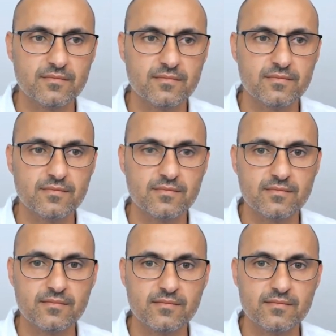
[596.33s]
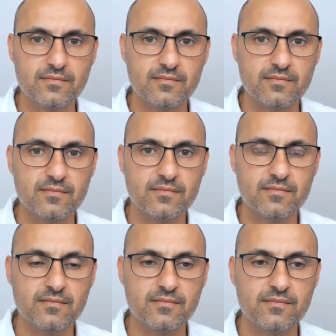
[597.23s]

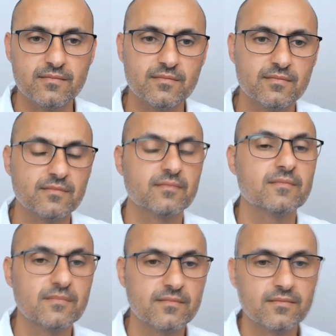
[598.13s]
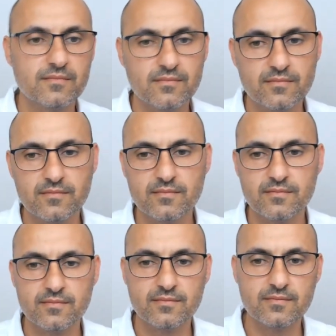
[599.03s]

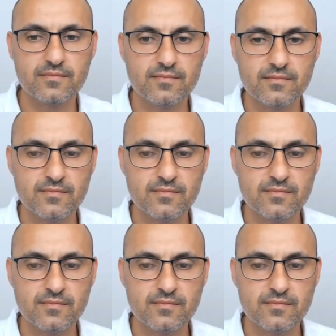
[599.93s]
No words are spoken by the person on screen.